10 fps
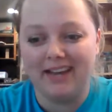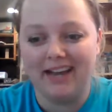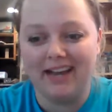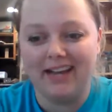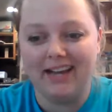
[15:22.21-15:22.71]

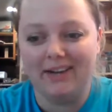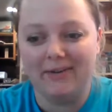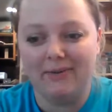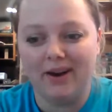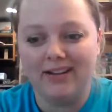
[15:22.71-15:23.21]
I
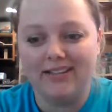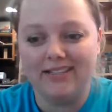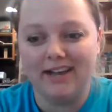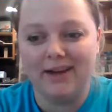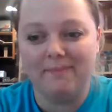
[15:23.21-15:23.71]
run
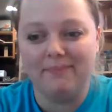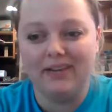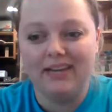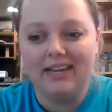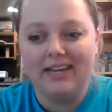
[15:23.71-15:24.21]
some
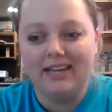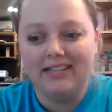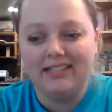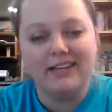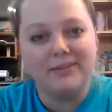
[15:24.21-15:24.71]

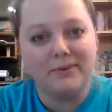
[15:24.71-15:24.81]
Sunday